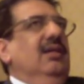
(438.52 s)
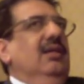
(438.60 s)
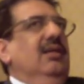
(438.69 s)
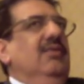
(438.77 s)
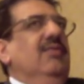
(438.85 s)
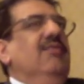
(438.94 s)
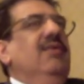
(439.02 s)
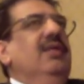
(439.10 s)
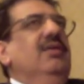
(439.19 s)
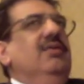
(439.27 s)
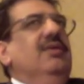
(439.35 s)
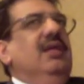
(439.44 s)
So when
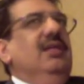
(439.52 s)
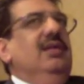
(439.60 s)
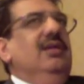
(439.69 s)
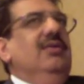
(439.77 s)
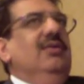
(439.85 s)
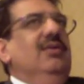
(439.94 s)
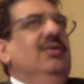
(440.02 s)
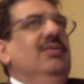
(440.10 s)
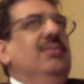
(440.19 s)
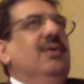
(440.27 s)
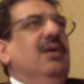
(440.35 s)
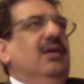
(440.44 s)
you get into a new
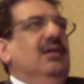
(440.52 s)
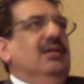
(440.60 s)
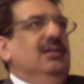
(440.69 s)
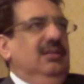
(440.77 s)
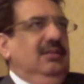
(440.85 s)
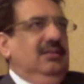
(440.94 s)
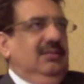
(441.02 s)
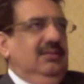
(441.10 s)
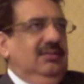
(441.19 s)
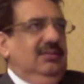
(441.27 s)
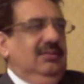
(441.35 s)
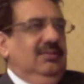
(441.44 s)
product
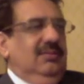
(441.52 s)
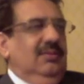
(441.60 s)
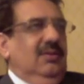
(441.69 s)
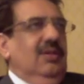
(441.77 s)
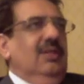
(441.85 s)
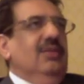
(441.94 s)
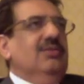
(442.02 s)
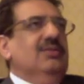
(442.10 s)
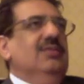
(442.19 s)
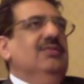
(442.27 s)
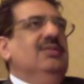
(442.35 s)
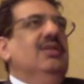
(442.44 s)
or a new
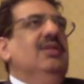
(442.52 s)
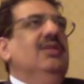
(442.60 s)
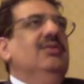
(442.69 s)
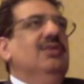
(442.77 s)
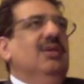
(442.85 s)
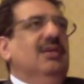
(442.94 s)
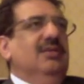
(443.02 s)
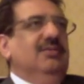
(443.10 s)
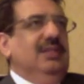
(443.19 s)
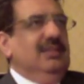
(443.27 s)
service or a new geography, is